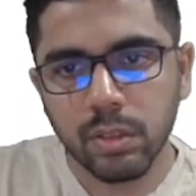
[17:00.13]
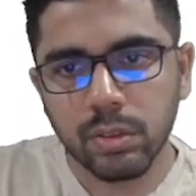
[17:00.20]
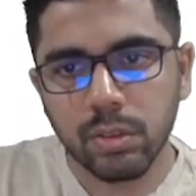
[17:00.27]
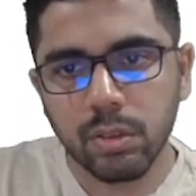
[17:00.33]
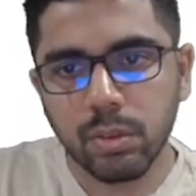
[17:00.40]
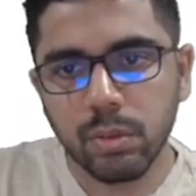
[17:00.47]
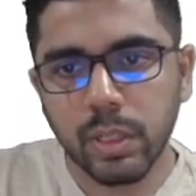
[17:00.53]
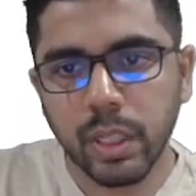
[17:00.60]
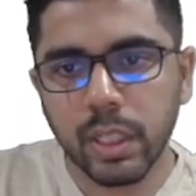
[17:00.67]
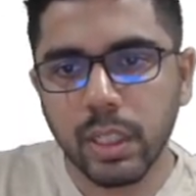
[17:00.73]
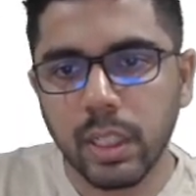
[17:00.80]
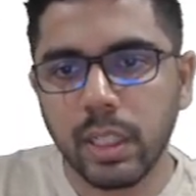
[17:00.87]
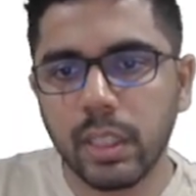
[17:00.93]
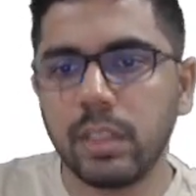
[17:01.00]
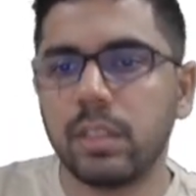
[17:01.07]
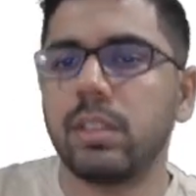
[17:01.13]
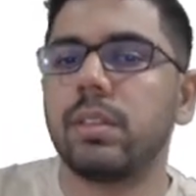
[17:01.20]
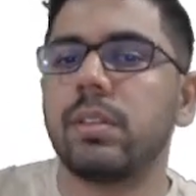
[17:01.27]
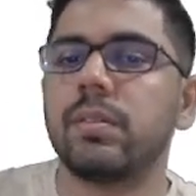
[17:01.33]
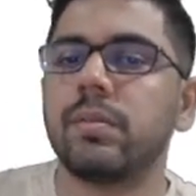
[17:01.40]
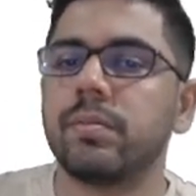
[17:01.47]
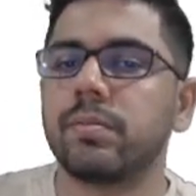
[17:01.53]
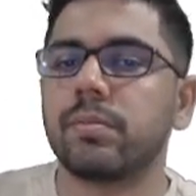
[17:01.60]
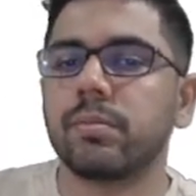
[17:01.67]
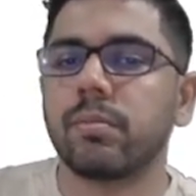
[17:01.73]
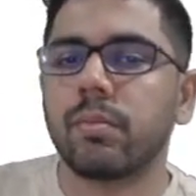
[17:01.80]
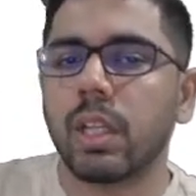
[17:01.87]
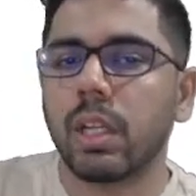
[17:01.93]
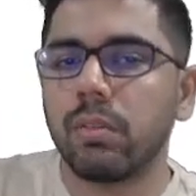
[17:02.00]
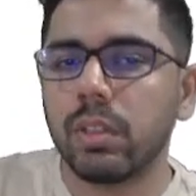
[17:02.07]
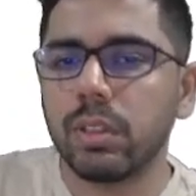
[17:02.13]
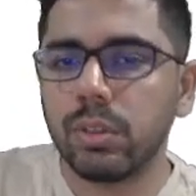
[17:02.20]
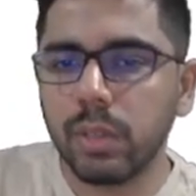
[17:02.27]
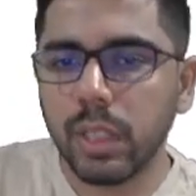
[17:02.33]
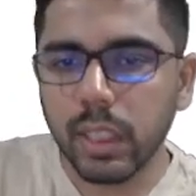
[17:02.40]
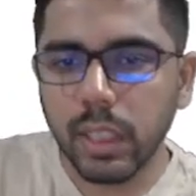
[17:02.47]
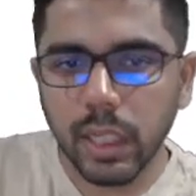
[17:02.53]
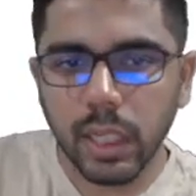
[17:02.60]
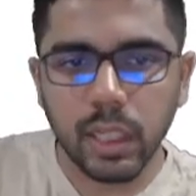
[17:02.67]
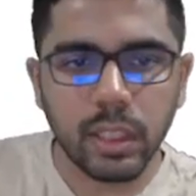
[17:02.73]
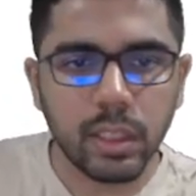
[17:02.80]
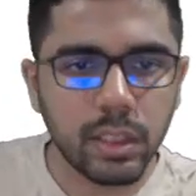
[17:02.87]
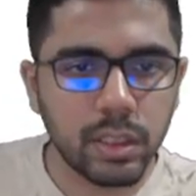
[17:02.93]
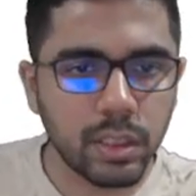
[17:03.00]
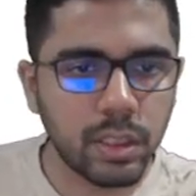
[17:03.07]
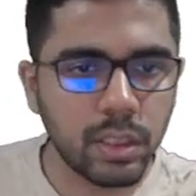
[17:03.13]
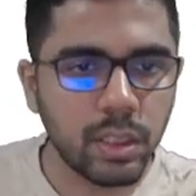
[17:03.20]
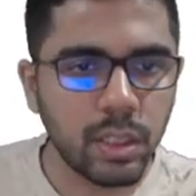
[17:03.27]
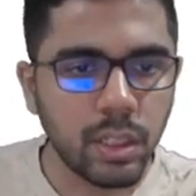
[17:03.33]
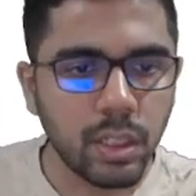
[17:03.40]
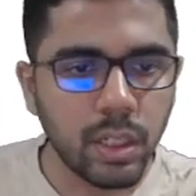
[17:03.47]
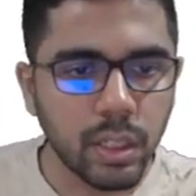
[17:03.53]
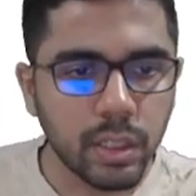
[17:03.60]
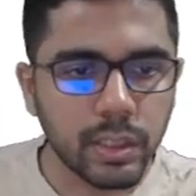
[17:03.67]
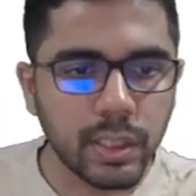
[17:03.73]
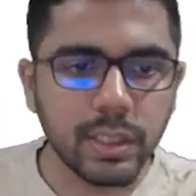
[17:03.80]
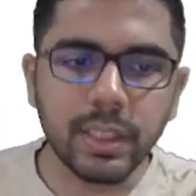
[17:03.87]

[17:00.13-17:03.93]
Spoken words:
So you get 8. Once you get 8, then